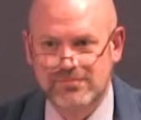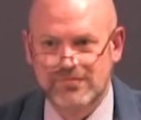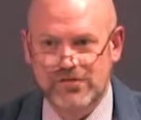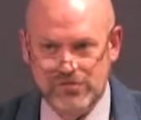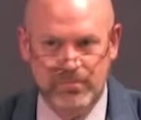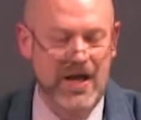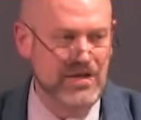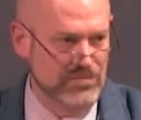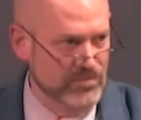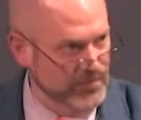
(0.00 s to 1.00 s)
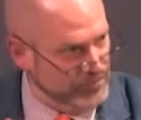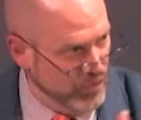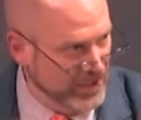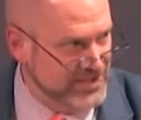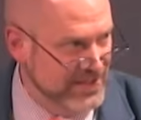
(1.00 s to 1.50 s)
despite
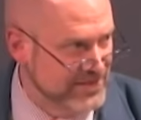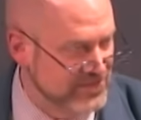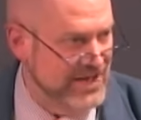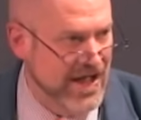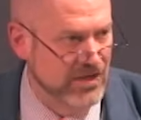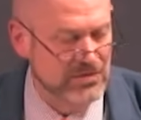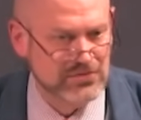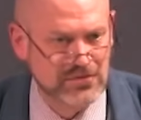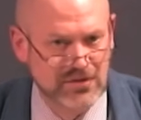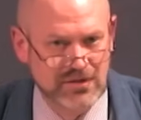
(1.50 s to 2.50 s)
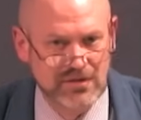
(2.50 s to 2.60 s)
pointing this out,